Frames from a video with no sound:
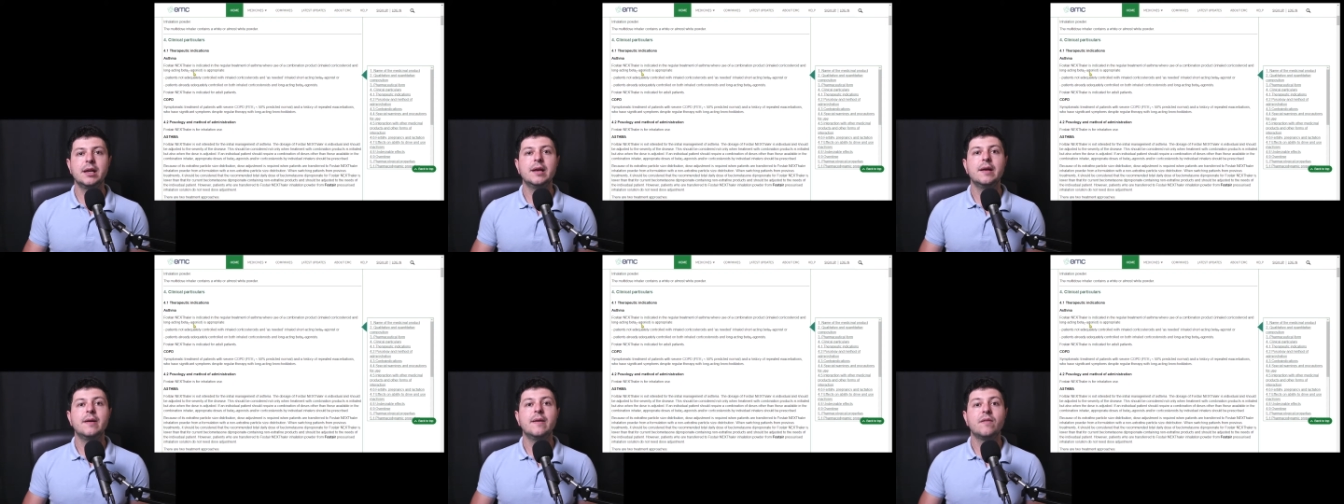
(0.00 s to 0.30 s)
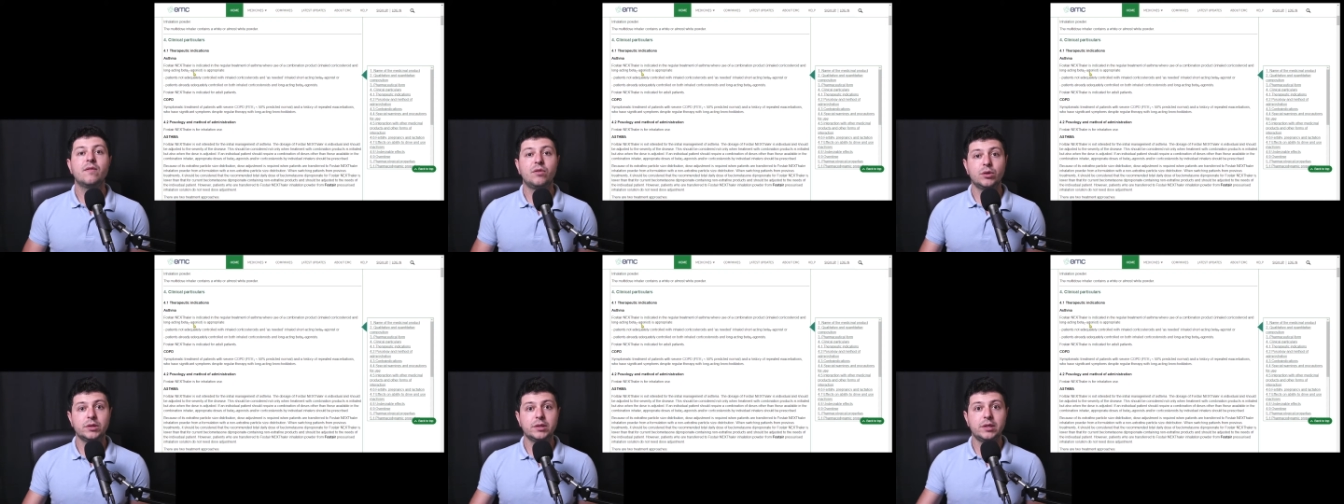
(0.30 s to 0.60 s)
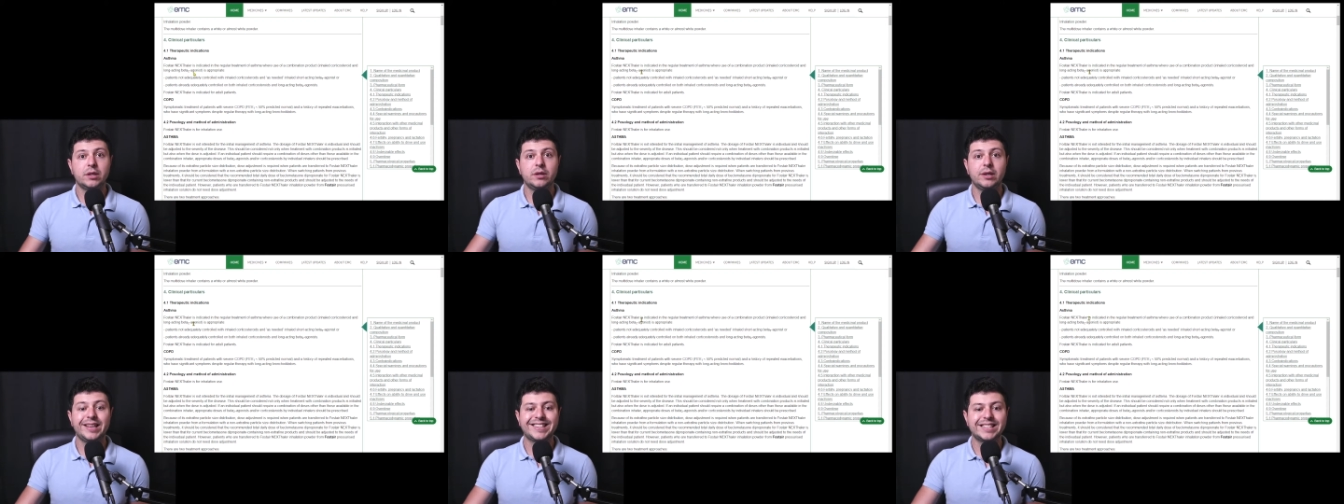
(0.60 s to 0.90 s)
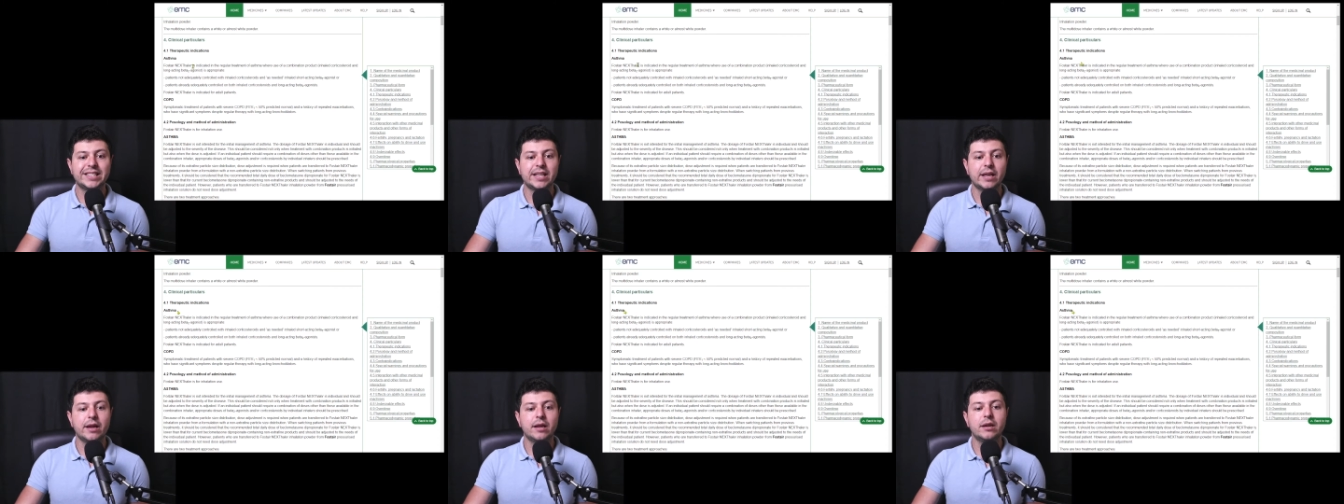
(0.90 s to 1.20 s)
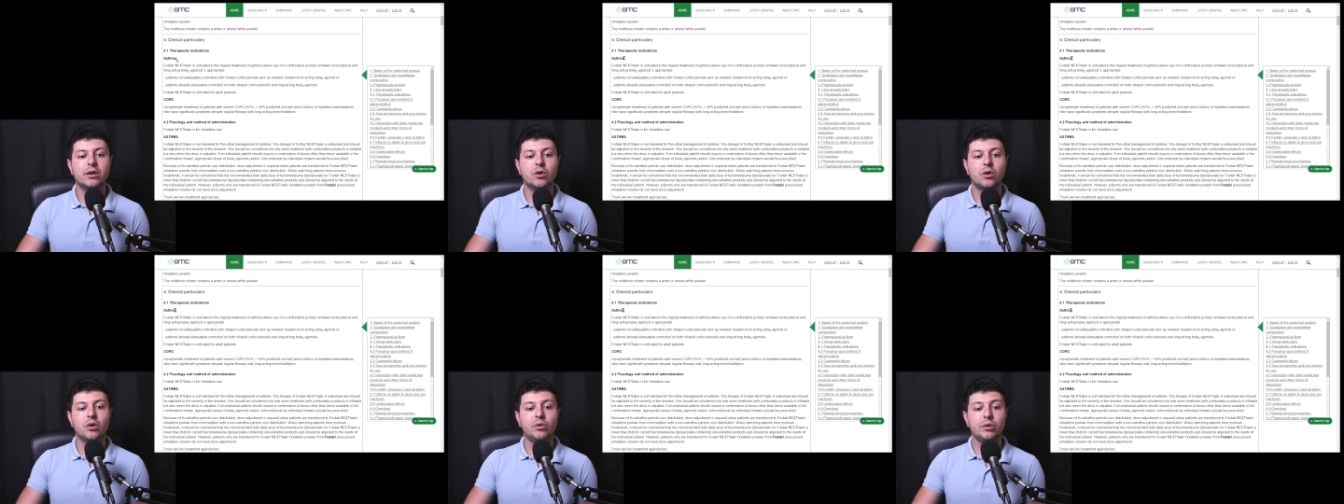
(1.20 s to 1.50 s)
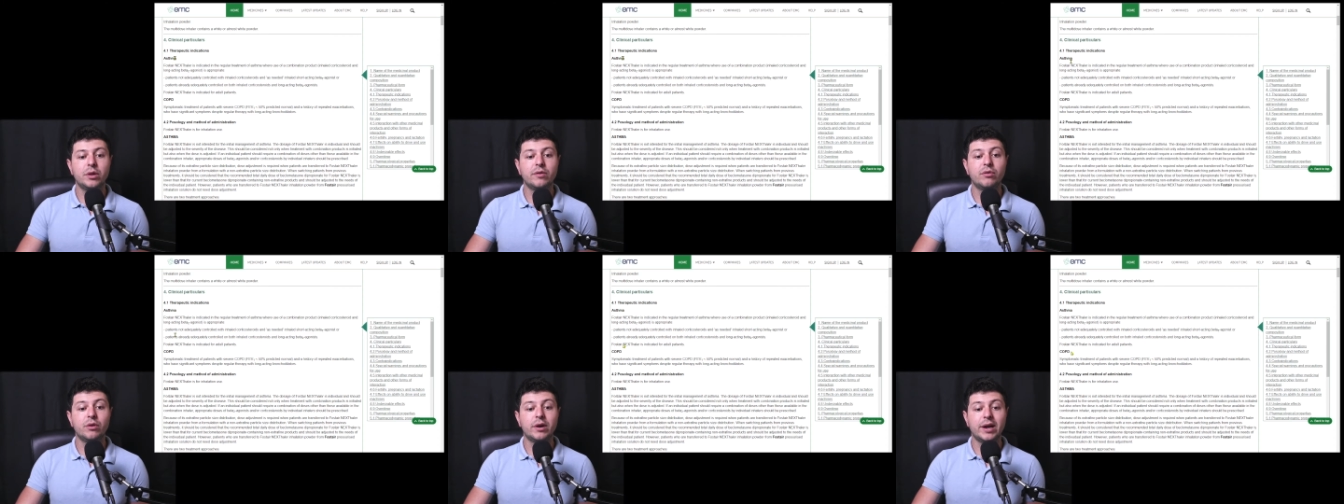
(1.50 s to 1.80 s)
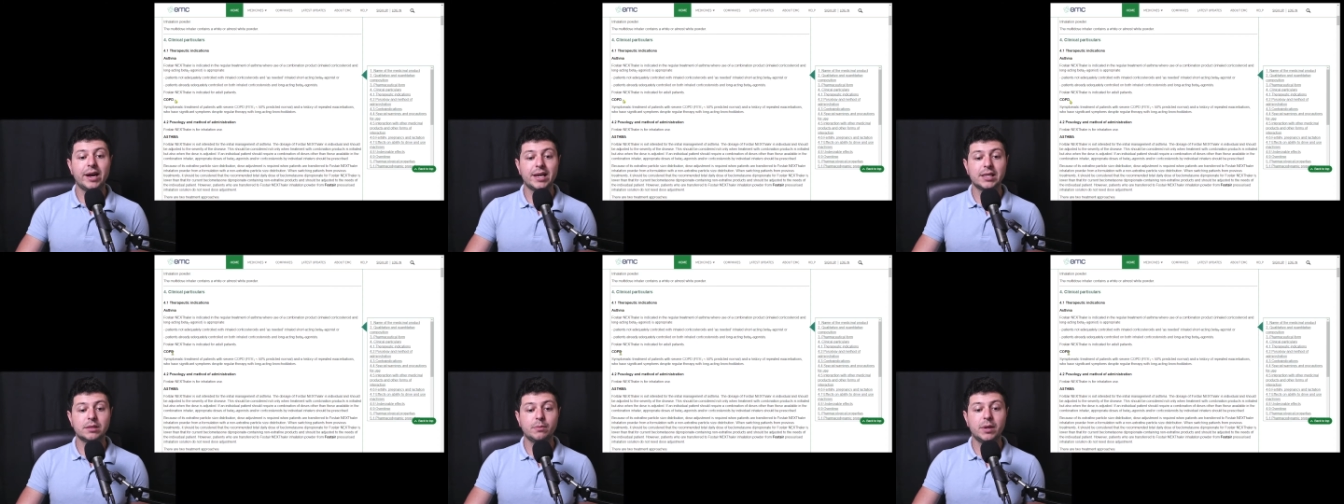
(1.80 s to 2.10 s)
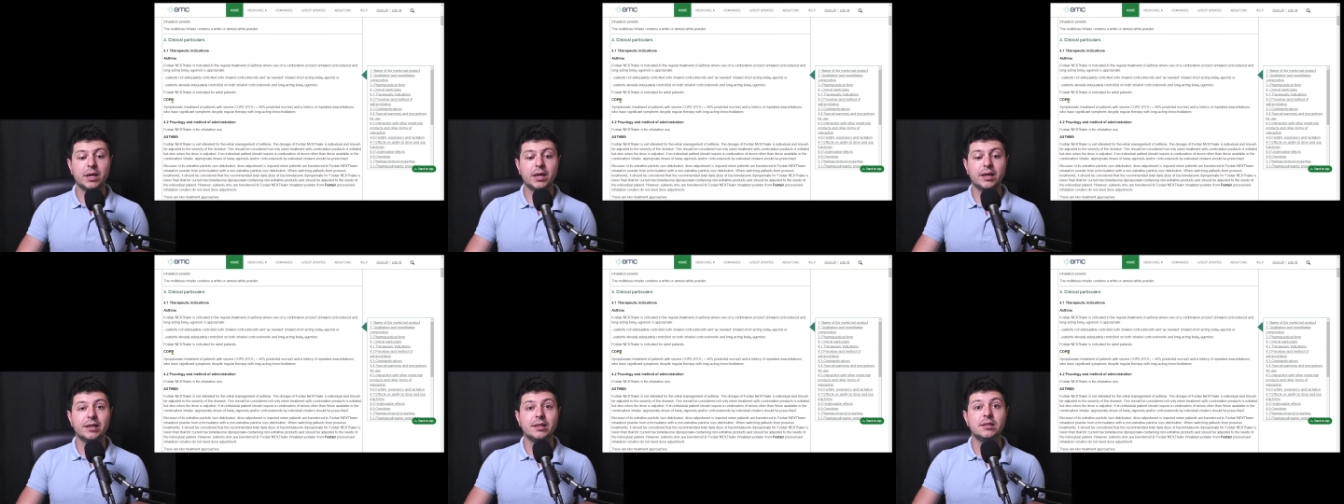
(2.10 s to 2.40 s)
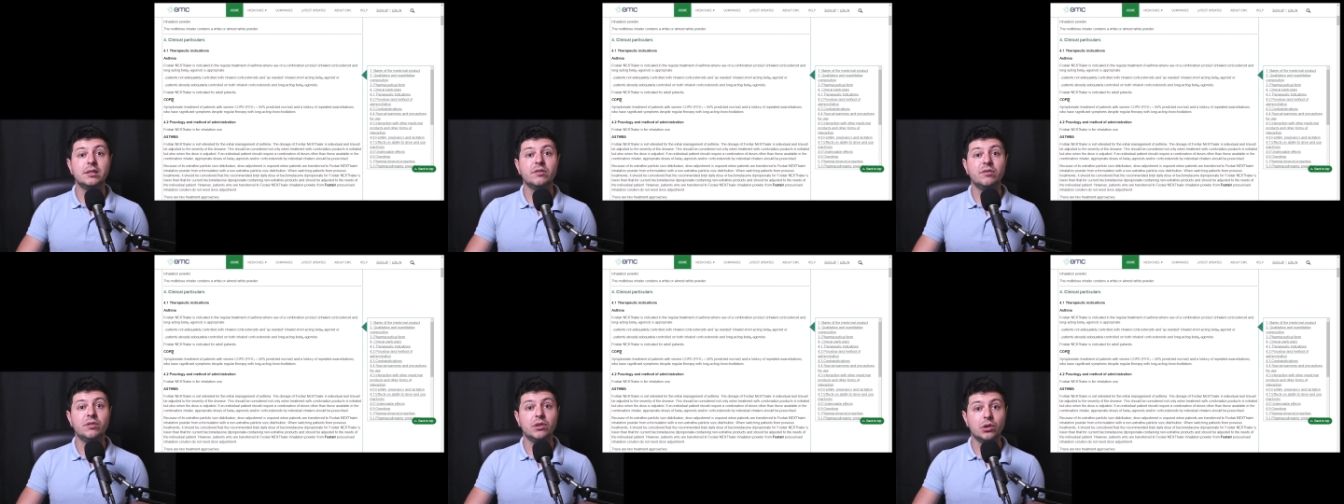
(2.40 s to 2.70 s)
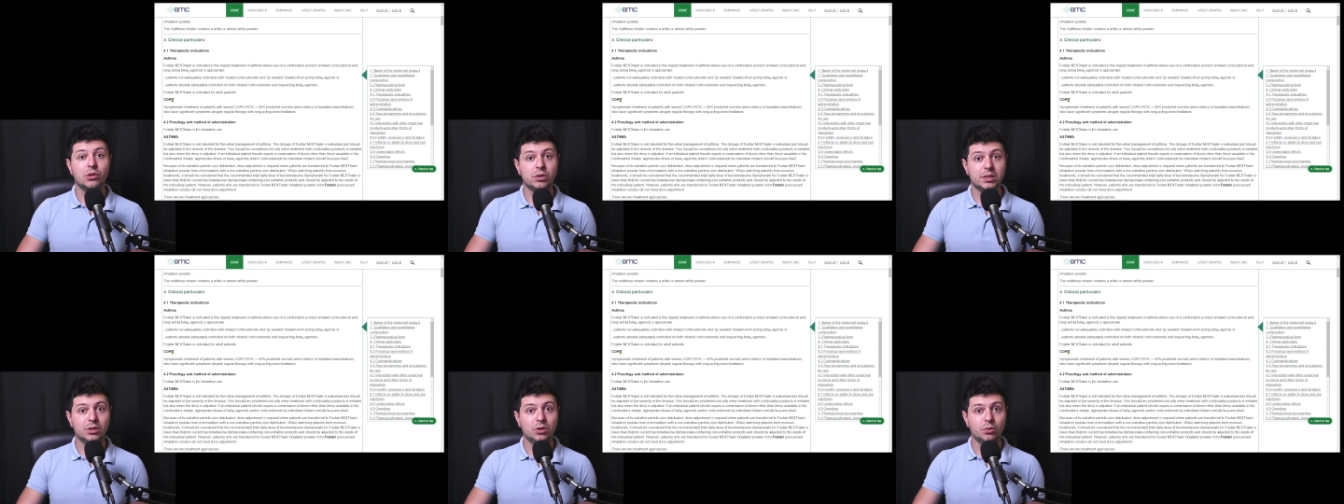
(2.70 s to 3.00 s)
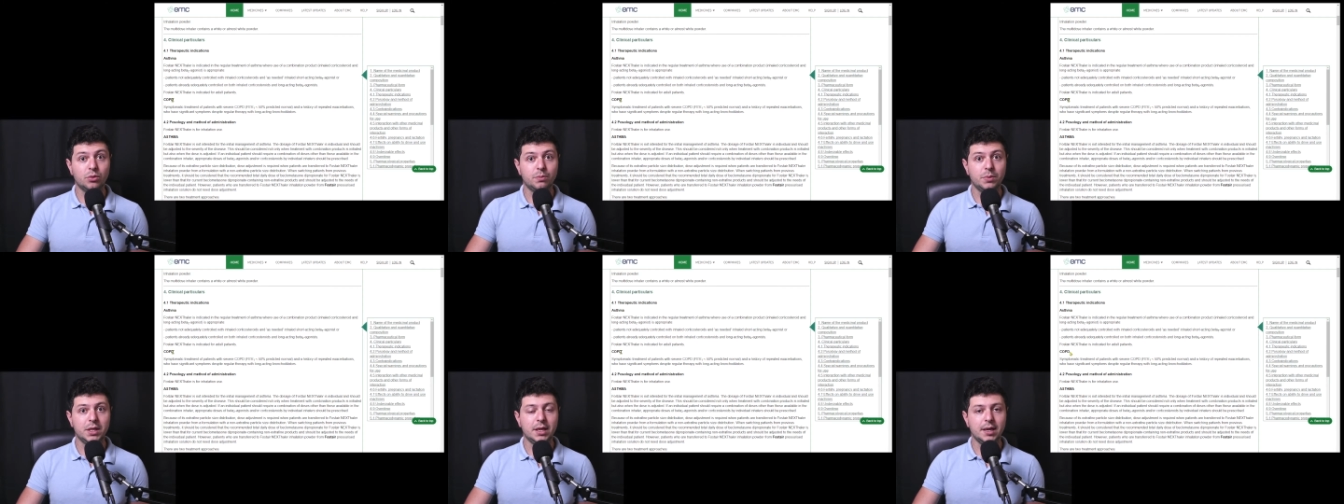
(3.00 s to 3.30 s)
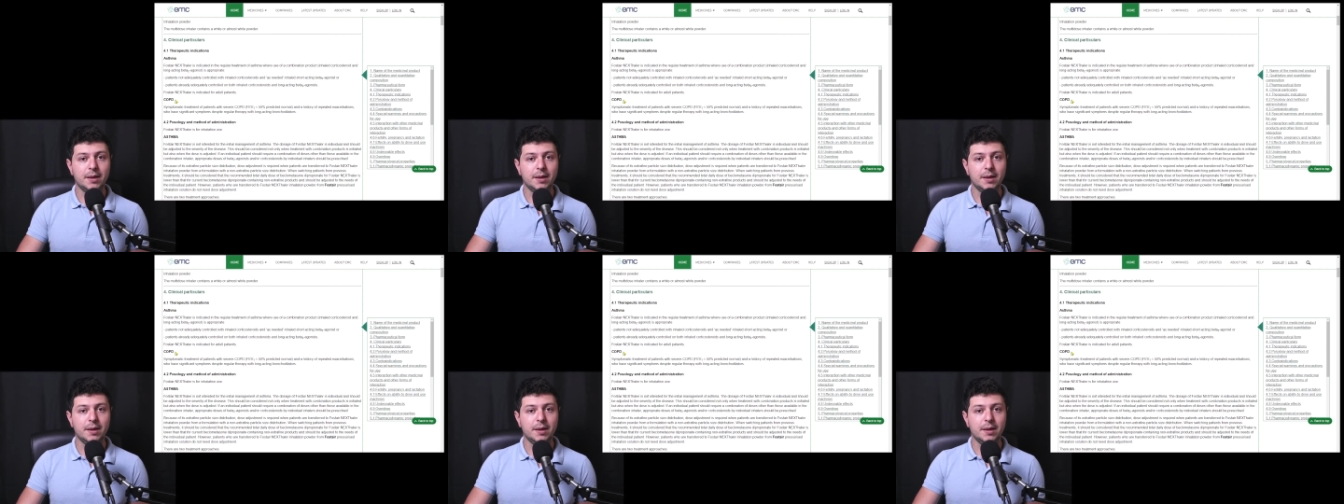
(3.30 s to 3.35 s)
Foster Nexthaler only for asthma and severe COPD.